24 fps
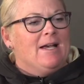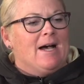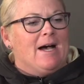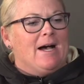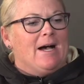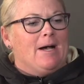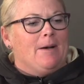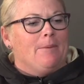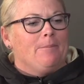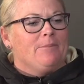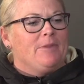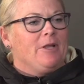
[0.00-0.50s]

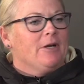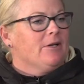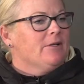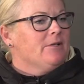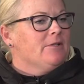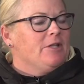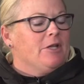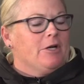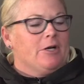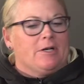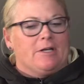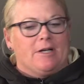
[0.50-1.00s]

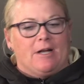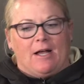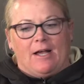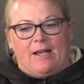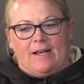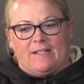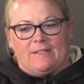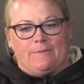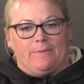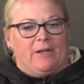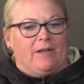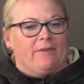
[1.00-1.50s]
They're
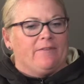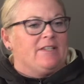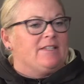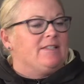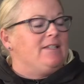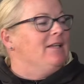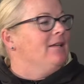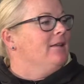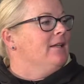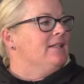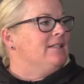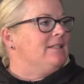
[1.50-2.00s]
not as big of a
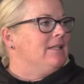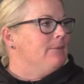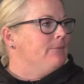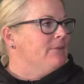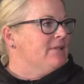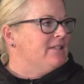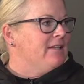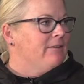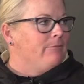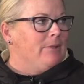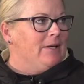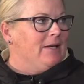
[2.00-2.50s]
stealing team
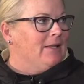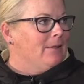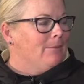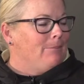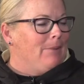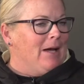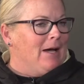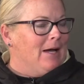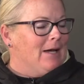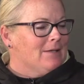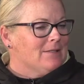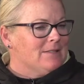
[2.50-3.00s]
as they've been in the
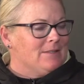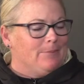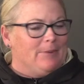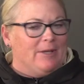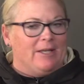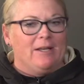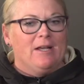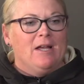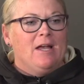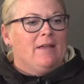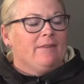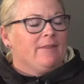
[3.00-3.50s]
past,
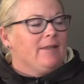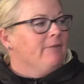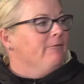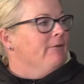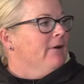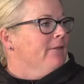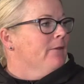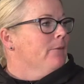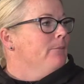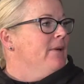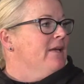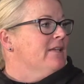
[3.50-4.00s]
but they
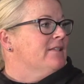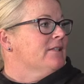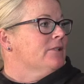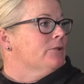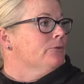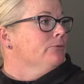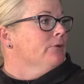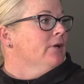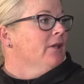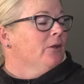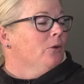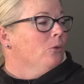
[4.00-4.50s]
run the
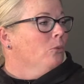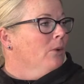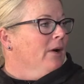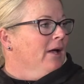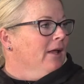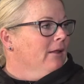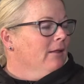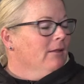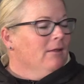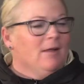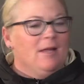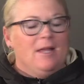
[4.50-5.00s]
bases really
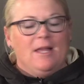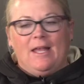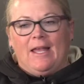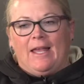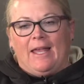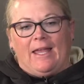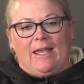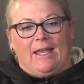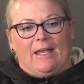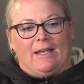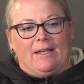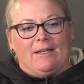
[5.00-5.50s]
well.
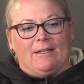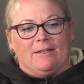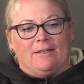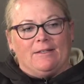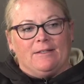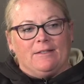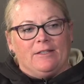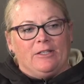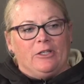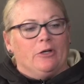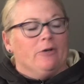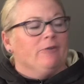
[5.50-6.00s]

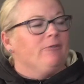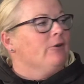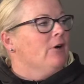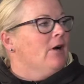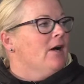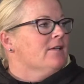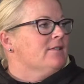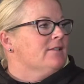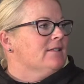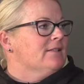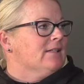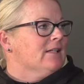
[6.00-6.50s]
And, you know, for
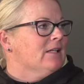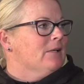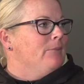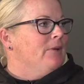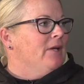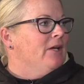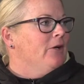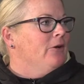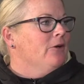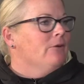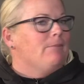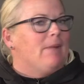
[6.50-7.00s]
us, it's going to
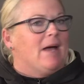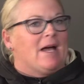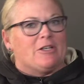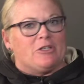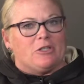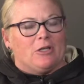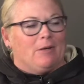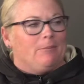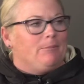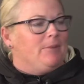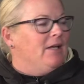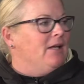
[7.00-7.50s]
be a good
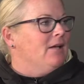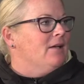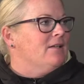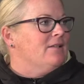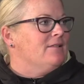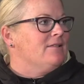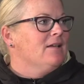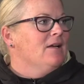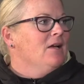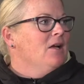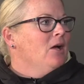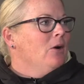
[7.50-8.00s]
matchup
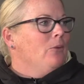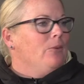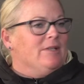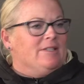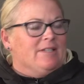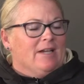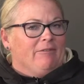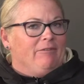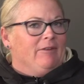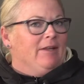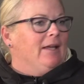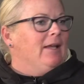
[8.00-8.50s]
because we
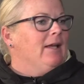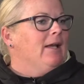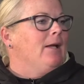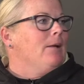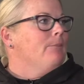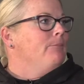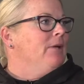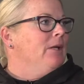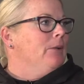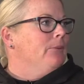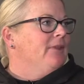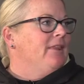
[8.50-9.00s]
definitely can
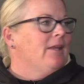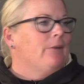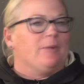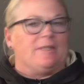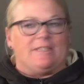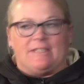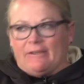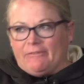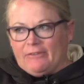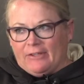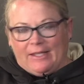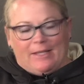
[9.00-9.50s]
compete with them.
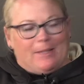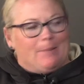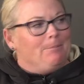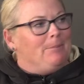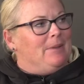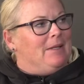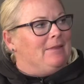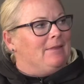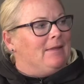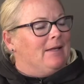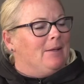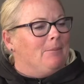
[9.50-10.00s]
We definitely can
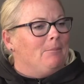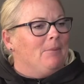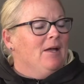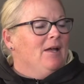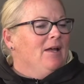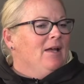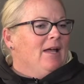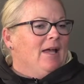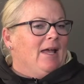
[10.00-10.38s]
beat them.